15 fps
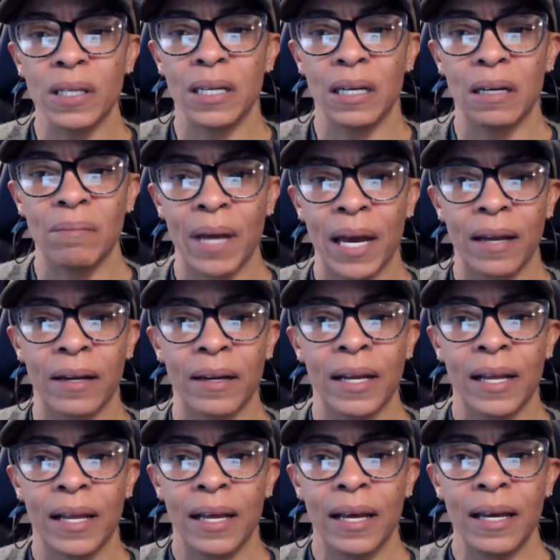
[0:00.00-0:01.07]
matter.
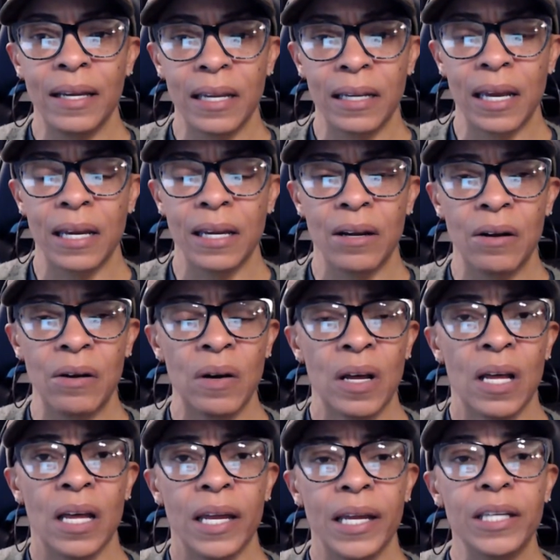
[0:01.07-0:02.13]
Hey, KO,
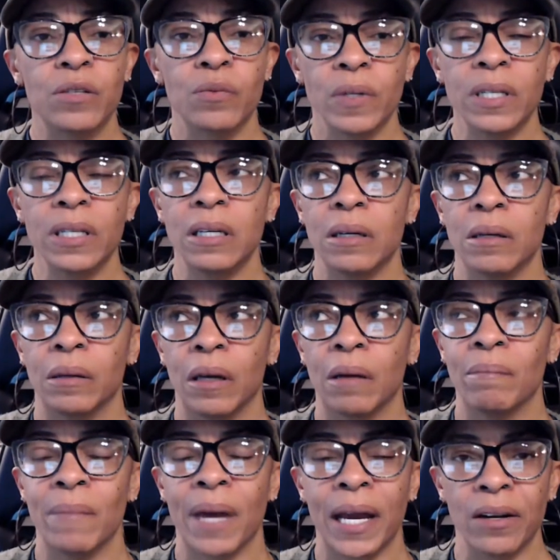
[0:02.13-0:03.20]
it's really a
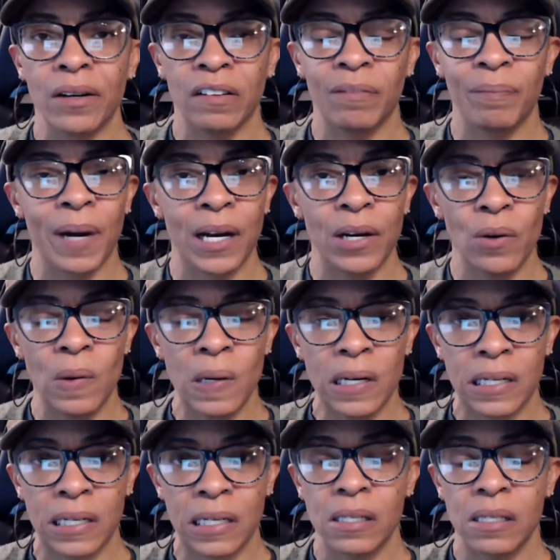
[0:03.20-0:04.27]
matter of
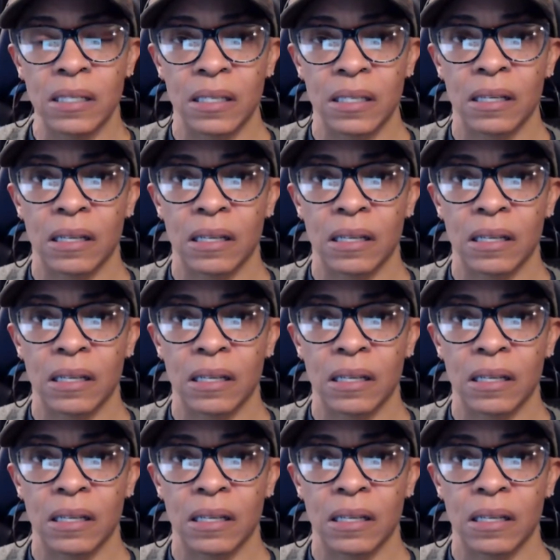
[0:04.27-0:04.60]
priorities.